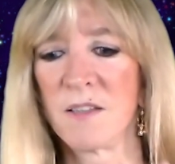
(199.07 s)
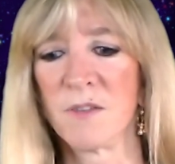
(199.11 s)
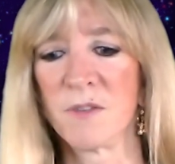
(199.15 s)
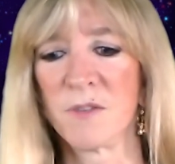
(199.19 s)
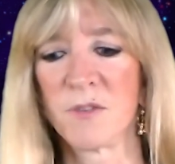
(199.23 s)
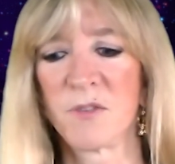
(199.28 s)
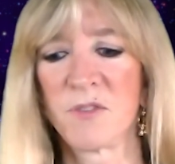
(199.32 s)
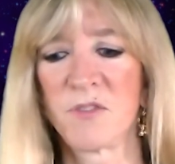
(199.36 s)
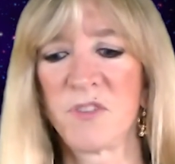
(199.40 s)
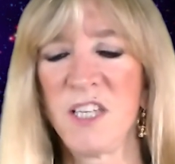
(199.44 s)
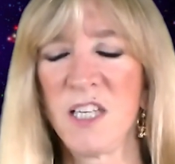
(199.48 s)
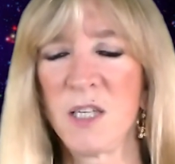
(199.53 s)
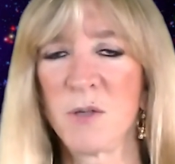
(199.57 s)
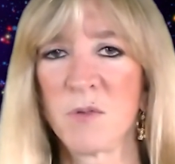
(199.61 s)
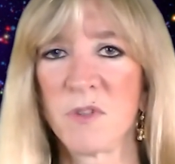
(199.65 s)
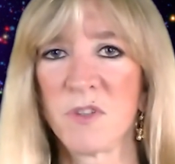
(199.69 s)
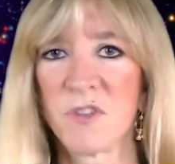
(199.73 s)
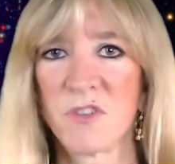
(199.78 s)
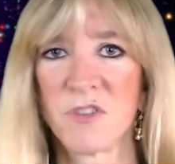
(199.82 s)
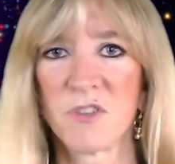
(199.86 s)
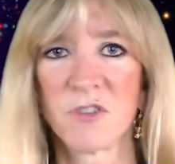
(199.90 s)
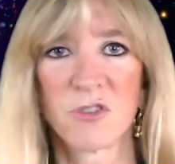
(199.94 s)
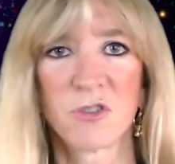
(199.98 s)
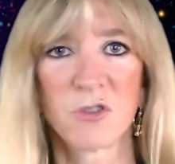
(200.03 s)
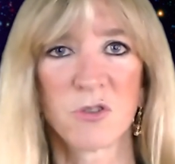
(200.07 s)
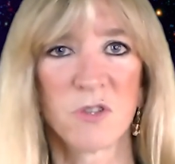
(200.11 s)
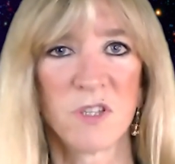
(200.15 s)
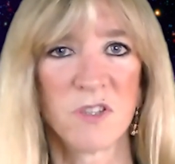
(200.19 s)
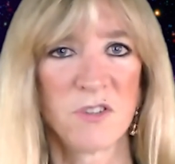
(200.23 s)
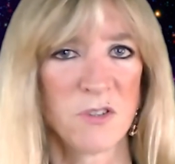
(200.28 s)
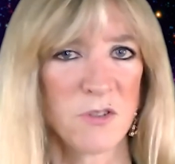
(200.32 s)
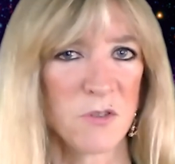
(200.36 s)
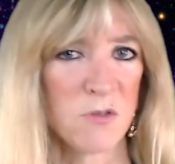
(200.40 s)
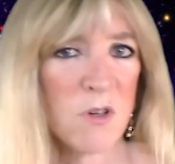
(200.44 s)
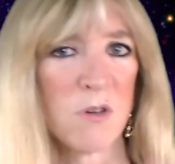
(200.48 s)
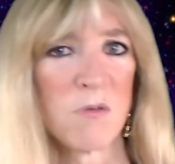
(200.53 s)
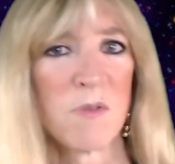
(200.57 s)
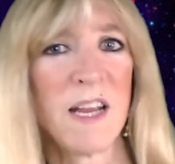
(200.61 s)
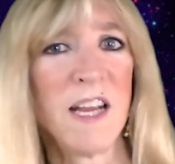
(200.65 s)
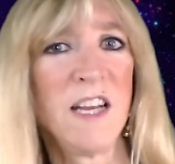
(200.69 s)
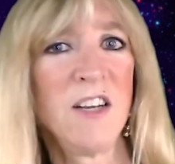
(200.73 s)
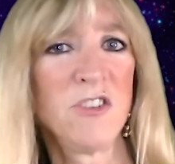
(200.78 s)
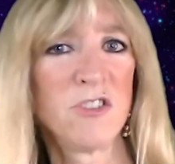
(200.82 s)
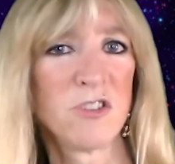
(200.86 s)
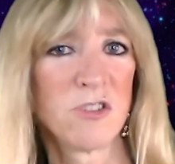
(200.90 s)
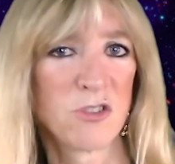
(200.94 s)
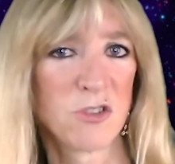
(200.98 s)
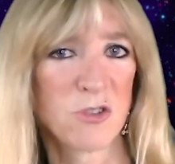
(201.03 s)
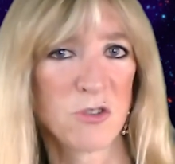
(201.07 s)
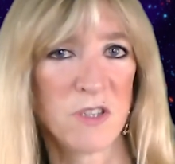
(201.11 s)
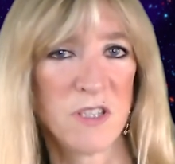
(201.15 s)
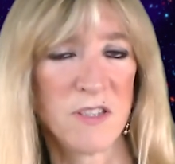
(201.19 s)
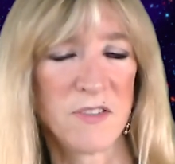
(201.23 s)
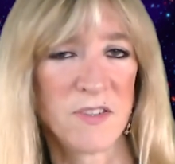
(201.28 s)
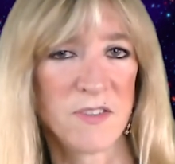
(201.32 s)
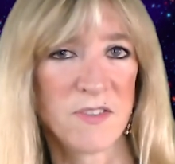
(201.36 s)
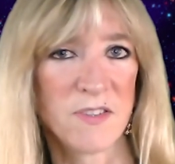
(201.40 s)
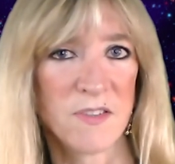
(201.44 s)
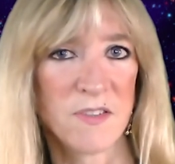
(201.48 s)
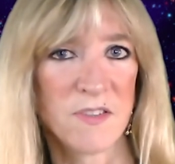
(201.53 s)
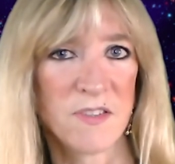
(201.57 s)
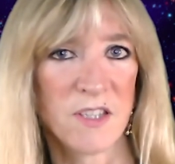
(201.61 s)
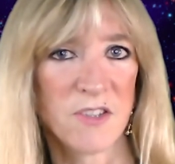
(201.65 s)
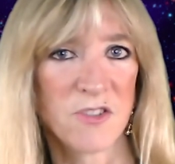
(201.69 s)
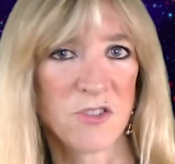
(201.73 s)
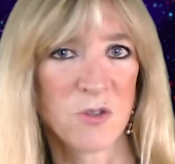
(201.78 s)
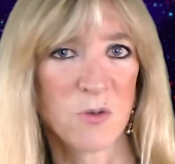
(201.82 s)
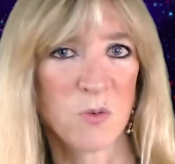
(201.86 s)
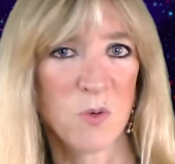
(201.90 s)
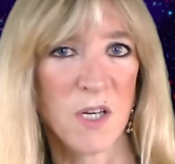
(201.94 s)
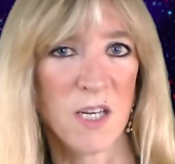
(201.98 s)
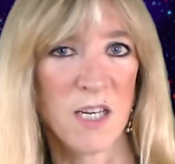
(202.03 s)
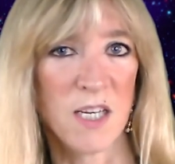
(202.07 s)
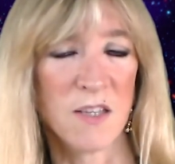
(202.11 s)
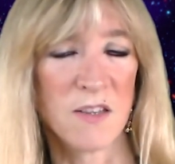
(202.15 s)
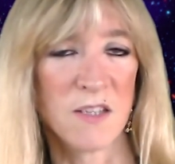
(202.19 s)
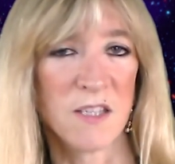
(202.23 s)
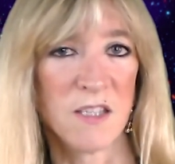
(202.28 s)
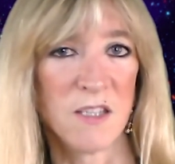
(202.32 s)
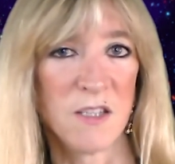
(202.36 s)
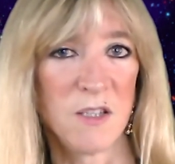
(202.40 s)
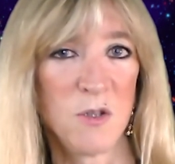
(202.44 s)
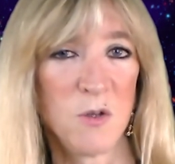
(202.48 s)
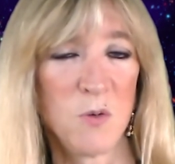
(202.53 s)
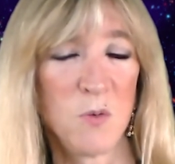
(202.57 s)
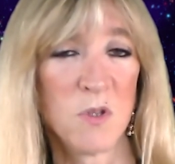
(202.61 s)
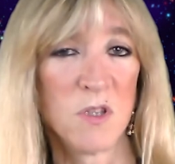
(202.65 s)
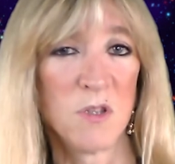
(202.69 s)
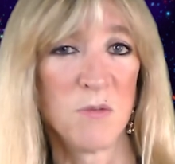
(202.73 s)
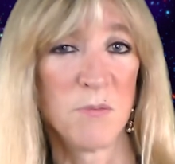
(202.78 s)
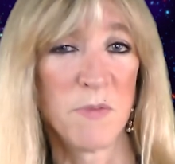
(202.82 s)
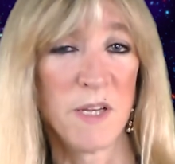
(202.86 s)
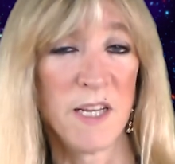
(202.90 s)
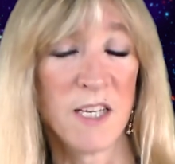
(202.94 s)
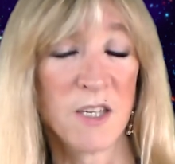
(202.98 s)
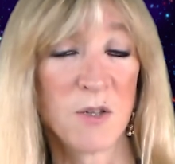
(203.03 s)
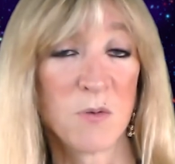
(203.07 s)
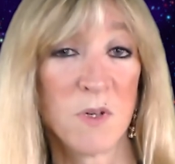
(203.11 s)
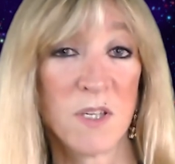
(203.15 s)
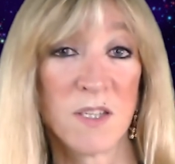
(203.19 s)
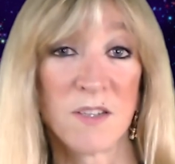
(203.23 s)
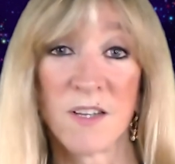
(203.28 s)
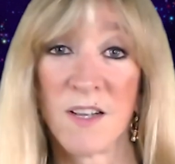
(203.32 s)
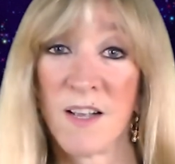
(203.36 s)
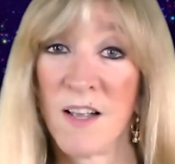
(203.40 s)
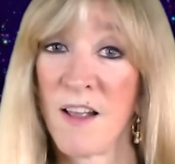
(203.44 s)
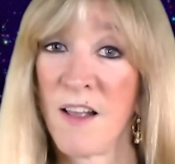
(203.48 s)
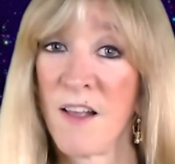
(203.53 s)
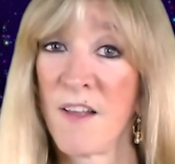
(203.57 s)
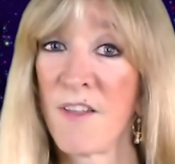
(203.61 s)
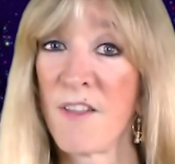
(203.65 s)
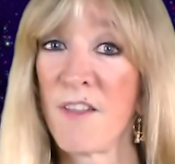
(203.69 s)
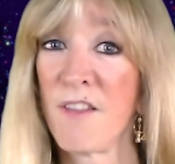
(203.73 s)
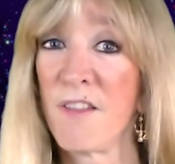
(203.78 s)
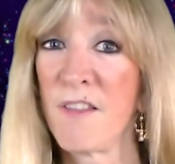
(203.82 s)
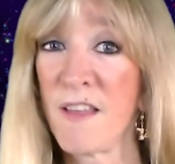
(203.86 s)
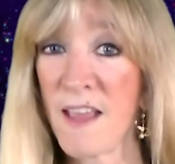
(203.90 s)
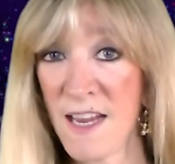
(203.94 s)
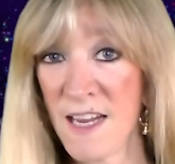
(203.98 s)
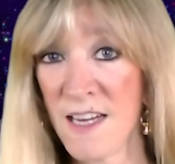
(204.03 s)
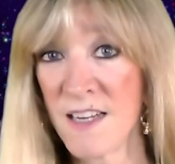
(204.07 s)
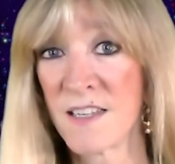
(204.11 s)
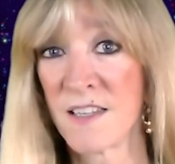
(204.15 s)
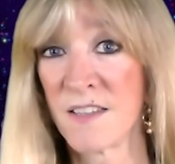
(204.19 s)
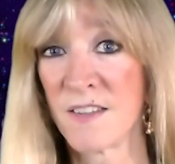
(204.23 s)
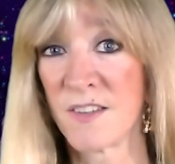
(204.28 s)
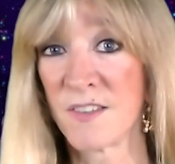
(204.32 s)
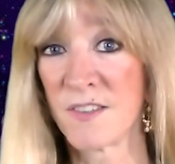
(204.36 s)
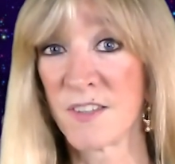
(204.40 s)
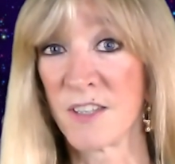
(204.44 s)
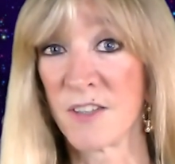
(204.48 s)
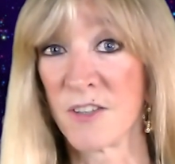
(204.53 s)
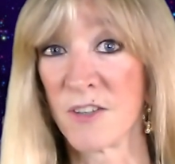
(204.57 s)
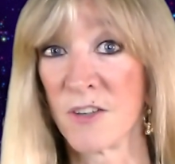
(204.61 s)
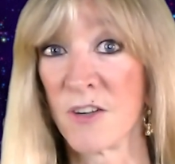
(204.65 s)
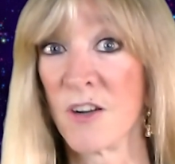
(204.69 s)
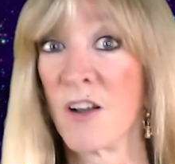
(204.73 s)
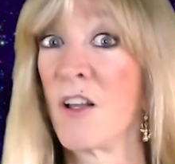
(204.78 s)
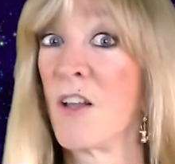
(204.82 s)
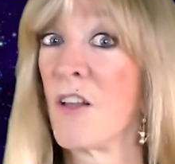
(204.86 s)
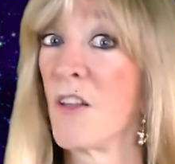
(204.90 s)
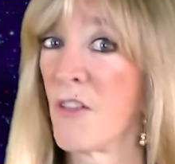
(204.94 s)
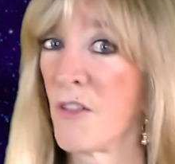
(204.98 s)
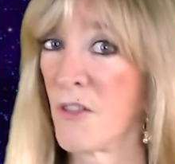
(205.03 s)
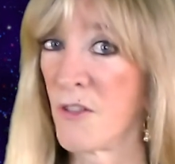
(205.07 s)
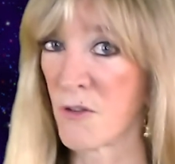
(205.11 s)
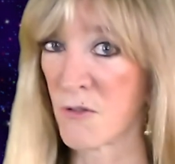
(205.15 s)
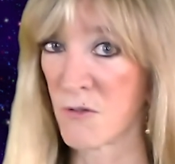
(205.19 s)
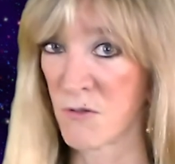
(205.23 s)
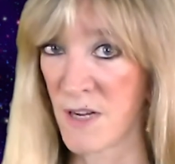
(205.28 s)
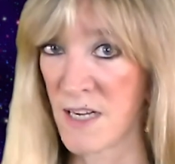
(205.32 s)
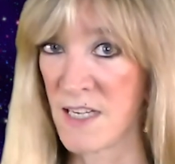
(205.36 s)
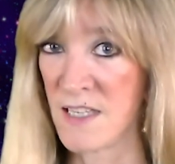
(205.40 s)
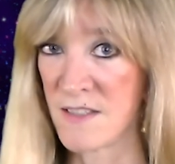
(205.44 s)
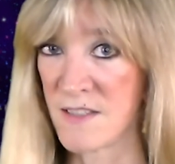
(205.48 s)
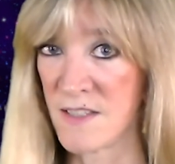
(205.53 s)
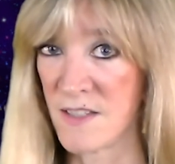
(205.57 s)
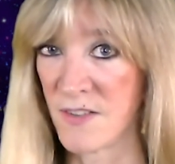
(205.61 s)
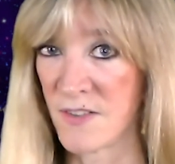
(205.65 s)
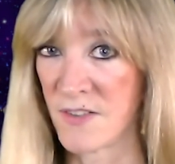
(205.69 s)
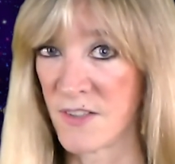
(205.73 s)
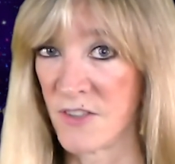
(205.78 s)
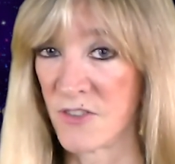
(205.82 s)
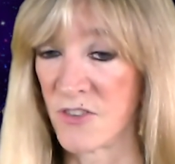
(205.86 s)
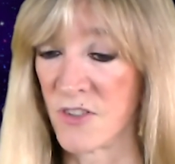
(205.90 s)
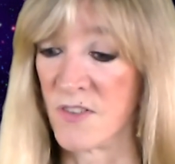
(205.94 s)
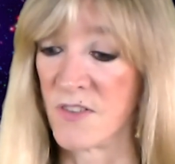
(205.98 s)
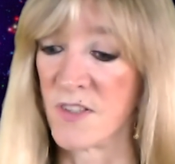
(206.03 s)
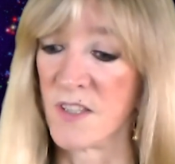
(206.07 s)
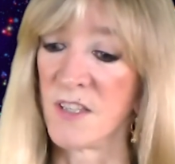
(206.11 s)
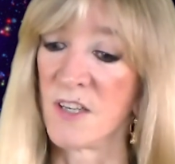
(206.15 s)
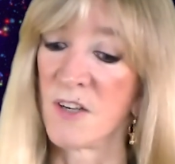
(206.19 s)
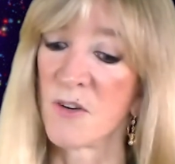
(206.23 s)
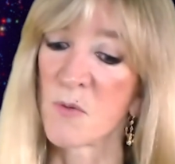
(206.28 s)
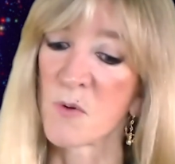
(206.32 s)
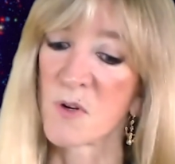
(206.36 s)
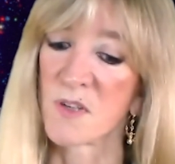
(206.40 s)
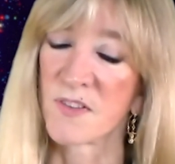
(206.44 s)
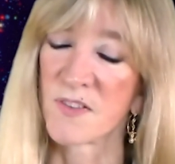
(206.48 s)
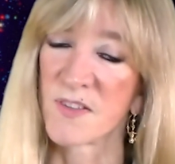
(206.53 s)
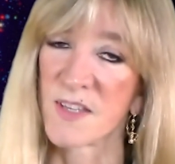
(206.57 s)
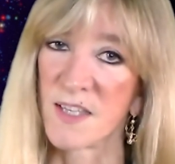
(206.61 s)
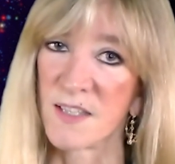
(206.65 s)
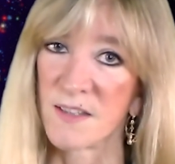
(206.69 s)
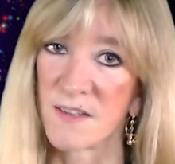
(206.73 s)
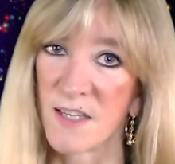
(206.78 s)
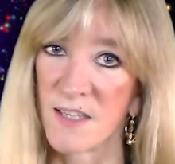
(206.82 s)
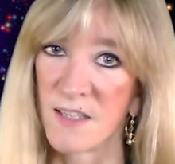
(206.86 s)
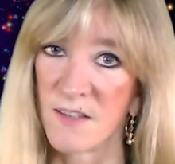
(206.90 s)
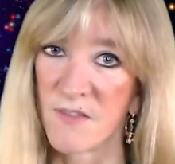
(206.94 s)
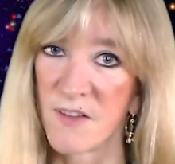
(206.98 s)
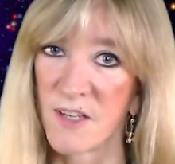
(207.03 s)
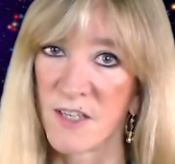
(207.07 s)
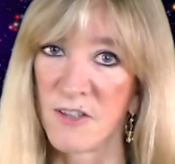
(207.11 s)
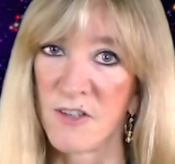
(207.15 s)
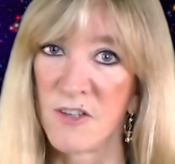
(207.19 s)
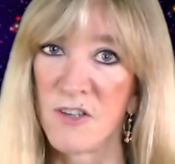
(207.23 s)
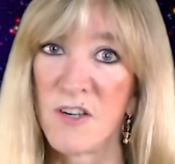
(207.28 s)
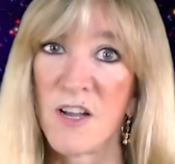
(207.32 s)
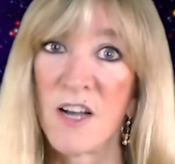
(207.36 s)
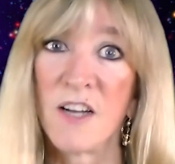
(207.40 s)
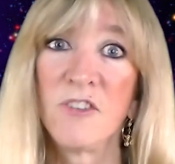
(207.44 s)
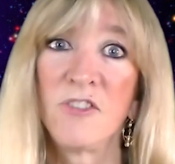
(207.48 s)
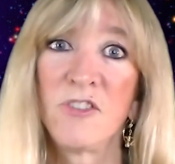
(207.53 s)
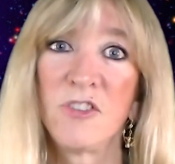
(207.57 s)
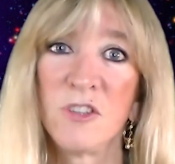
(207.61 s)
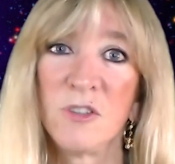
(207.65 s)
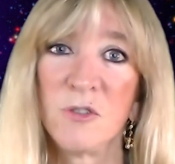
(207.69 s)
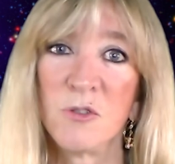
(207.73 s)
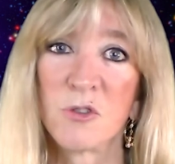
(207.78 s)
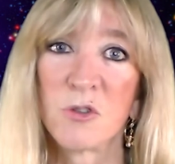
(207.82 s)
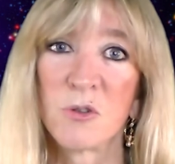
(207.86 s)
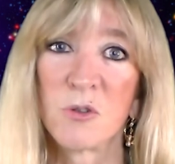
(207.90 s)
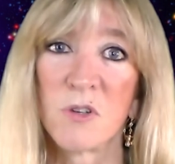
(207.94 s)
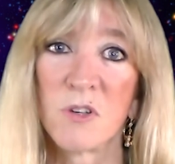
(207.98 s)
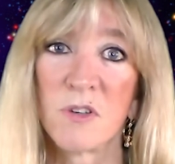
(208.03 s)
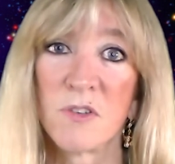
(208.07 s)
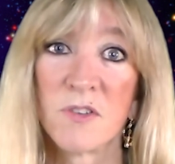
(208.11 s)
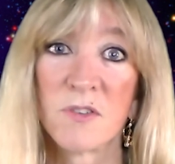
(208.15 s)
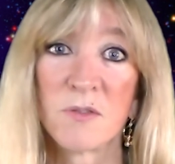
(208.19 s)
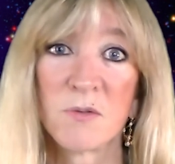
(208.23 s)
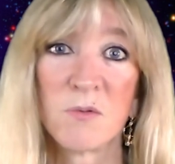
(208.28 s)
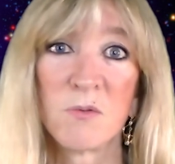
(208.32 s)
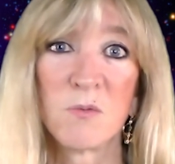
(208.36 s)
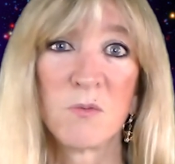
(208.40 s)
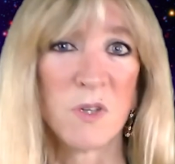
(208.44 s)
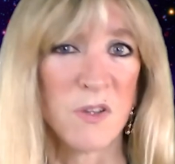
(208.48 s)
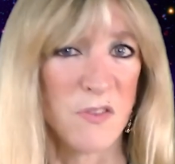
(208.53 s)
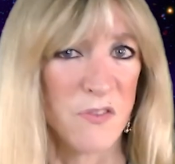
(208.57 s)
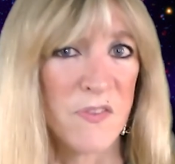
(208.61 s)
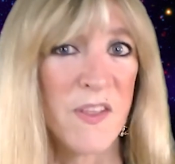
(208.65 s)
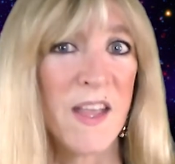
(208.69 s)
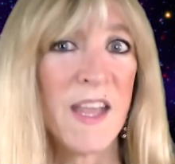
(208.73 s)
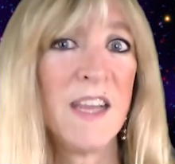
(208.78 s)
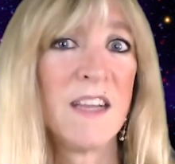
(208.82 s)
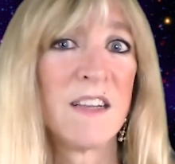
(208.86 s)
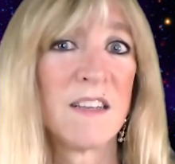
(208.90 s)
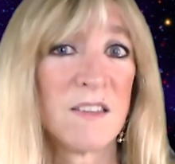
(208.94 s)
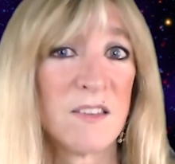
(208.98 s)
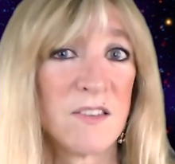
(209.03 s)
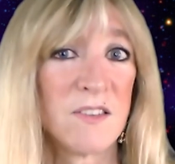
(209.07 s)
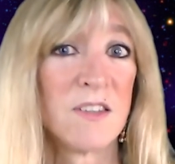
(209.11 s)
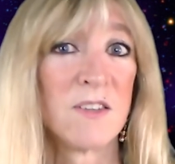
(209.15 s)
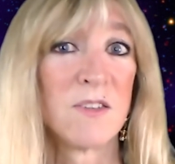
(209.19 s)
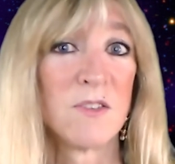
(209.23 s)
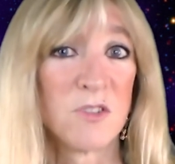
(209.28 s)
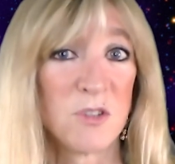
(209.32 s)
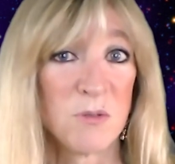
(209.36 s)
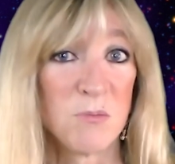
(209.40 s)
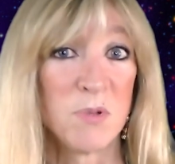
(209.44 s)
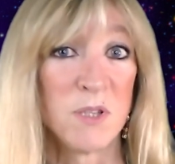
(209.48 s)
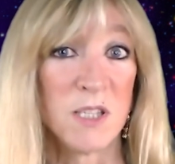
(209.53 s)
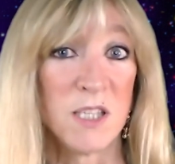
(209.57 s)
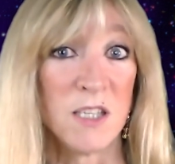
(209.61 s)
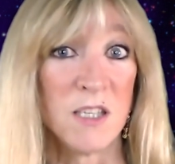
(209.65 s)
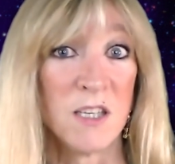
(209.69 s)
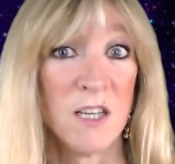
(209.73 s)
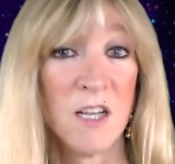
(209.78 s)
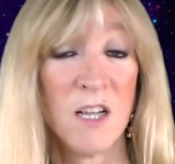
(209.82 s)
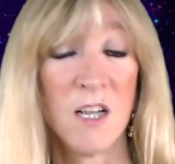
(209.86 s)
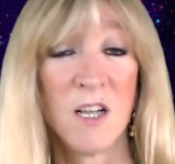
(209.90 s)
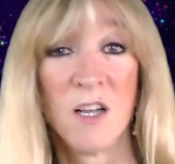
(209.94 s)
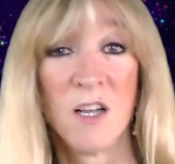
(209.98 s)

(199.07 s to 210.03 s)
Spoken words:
sequence your choices or arrange your choices in such a way that you will make what they consider the right decisions. In other words, they nudge you towards what they consider to be